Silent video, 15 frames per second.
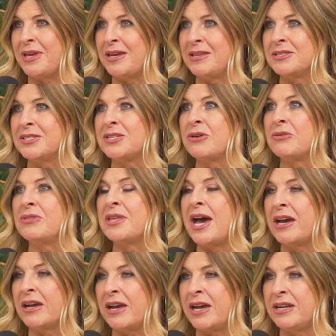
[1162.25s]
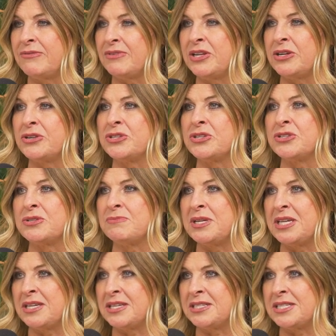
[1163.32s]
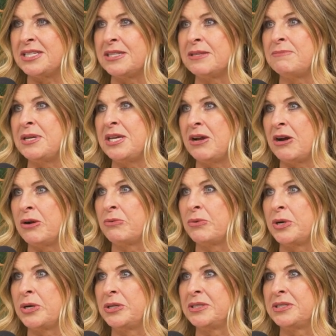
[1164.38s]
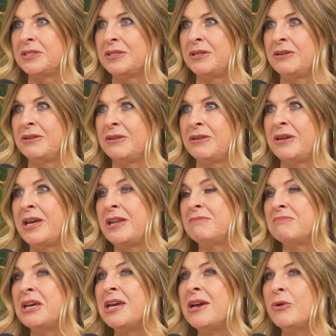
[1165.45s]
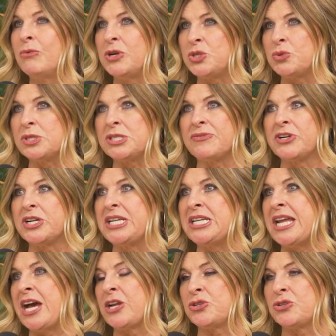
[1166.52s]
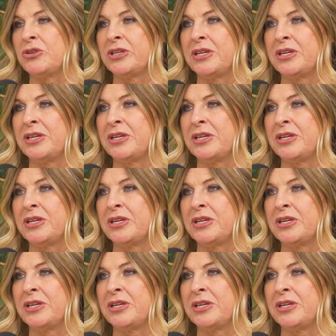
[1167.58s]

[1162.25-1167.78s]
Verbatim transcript: And so that kind of introduced me into the PR world, you know, and which was very natural.